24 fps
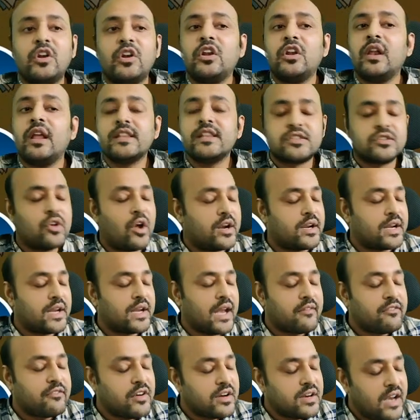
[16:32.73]
is
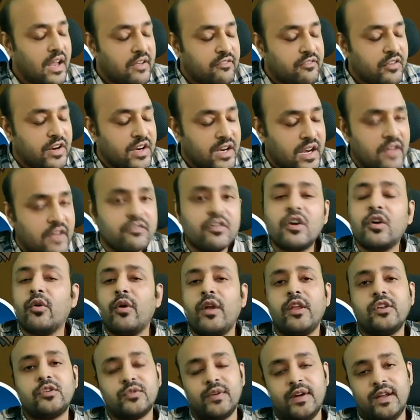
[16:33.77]
never
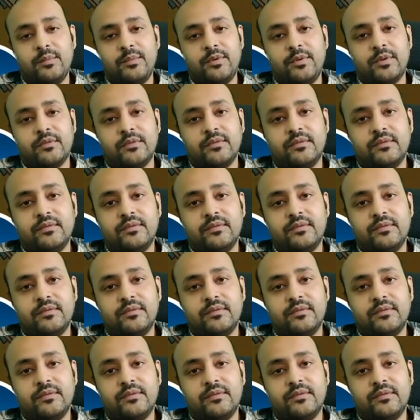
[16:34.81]
going to help you.